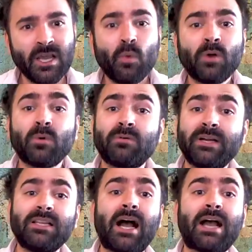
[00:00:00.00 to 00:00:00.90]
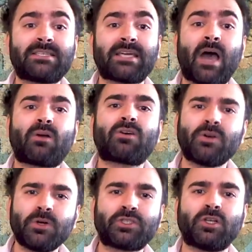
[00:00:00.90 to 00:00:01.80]
When we're realizing how
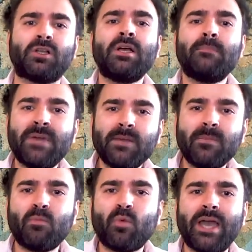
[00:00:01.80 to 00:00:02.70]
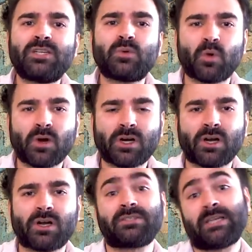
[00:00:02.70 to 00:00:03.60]
crucial minimum wage
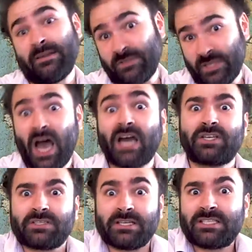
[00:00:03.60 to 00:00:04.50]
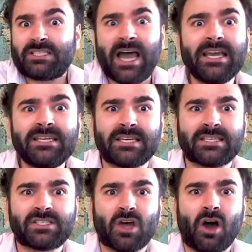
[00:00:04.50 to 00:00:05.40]
workers and doctors and
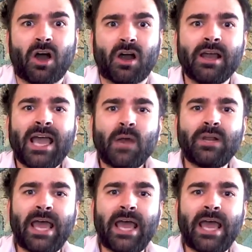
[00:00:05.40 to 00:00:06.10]
scientists are, and when